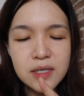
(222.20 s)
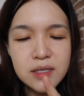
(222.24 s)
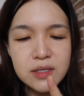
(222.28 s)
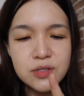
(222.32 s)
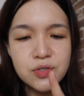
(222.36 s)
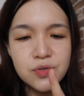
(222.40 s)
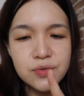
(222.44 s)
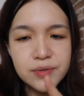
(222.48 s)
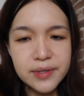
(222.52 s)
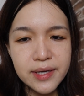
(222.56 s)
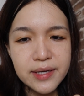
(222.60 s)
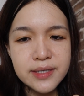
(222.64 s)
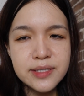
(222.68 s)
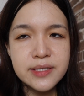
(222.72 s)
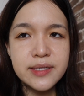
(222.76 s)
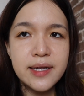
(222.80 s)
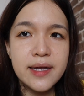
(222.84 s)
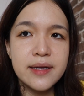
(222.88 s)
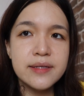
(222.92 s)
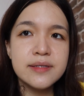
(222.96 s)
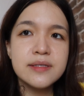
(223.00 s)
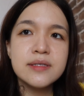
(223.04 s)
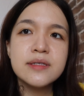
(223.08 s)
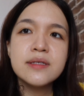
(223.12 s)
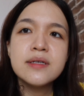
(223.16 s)
So that's
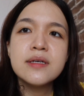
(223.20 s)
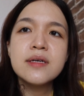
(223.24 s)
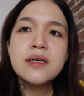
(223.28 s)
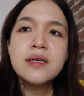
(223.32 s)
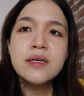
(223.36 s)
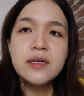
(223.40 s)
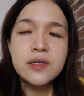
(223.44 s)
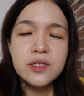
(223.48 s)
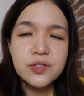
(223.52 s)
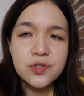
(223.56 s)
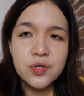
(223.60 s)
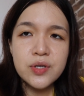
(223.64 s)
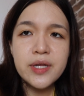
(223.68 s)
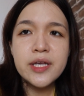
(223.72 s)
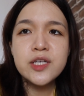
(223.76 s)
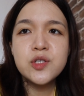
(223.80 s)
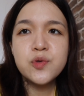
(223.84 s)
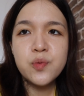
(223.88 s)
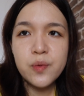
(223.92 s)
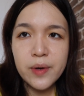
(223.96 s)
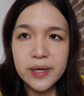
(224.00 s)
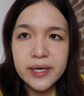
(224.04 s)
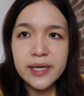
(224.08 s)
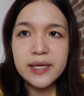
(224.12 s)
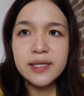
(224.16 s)
that. So
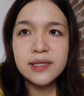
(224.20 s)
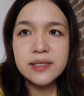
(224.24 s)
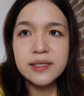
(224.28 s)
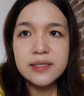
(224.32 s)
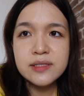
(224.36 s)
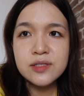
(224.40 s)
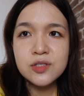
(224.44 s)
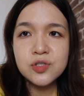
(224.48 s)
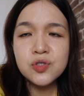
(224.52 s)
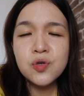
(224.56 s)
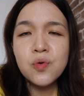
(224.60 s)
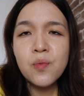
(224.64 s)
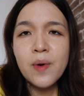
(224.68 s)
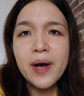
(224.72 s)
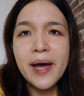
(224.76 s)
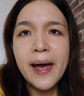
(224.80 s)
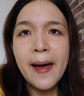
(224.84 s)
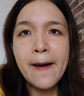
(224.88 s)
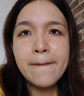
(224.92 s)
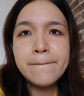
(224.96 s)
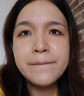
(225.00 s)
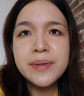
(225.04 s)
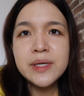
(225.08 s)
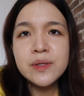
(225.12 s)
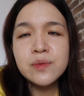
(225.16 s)
that's what I learned. So what
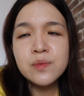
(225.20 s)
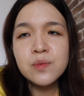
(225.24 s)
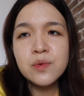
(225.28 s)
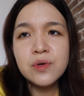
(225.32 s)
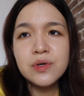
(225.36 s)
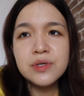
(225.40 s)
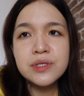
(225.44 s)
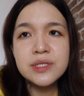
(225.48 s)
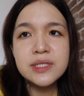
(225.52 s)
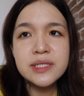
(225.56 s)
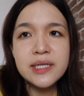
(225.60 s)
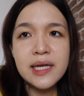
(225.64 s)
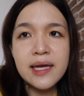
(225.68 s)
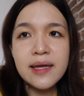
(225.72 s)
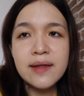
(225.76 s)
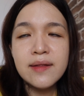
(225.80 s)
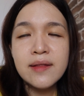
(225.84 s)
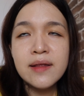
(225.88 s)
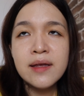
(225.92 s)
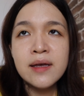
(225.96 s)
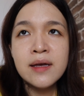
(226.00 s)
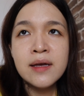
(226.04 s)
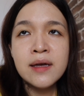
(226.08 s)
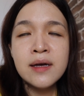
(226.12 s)
happened was that